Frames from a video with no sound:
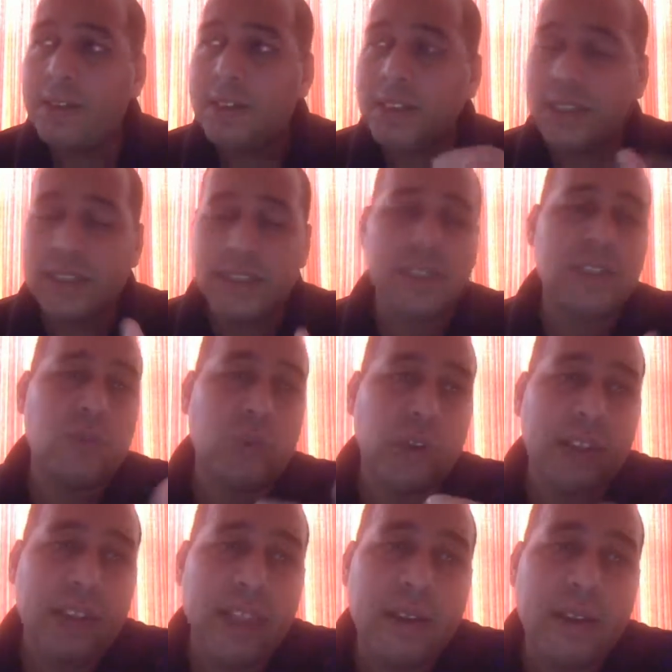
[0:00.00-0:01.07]
See, this is
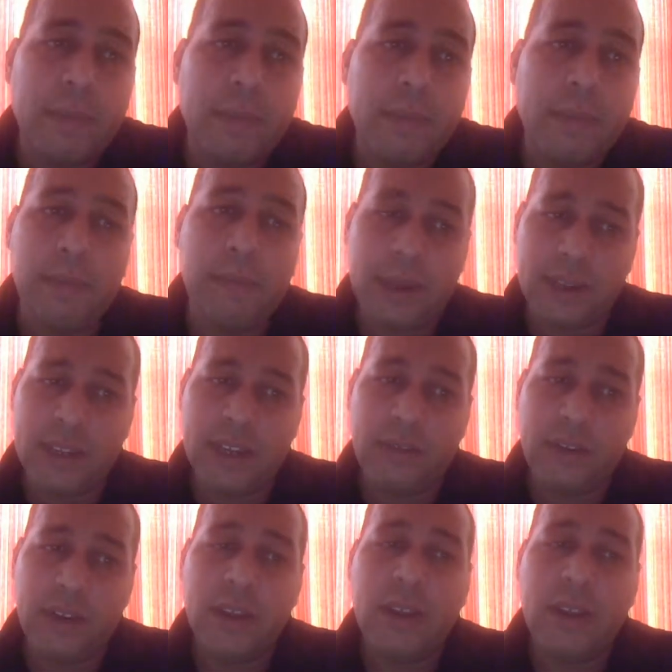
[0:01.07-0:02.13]
one thing about the
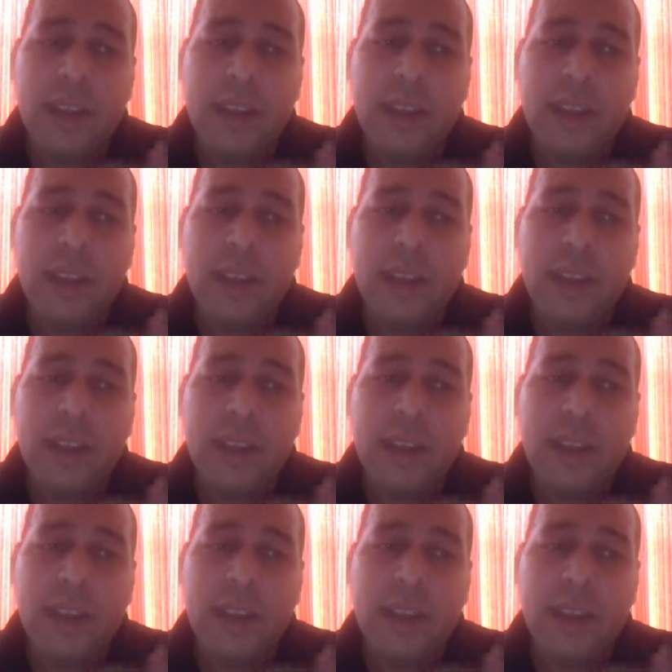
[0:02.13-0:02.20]
military.